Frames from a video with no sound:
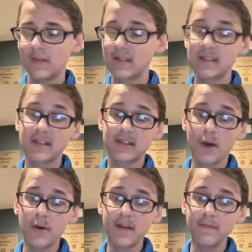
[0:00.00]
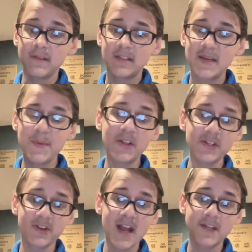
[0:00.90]
This thing's coding,
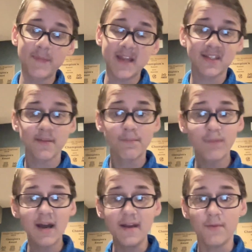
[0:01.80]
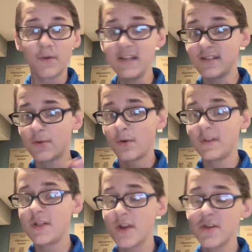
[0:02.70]
typically Scratch-based, but what is cool
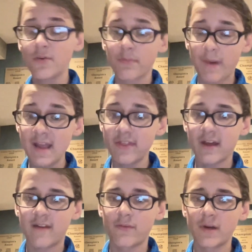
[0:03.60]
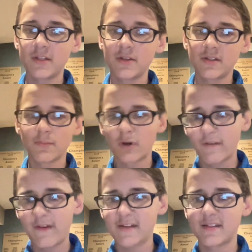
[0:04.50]
is you can do it with Python if you want to do some more
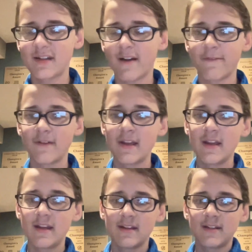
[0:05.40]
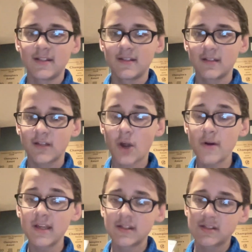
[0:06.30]
advanced stuff.
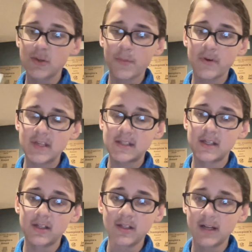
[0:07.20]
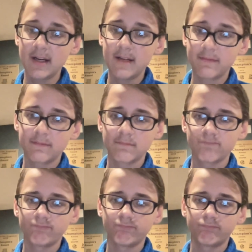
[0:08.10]
Coding is super easy to learn.
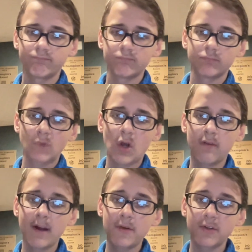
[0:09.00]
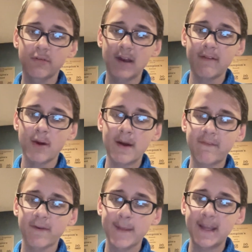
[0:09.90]
All around, great
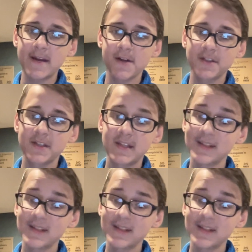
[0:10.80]
robot for beginners.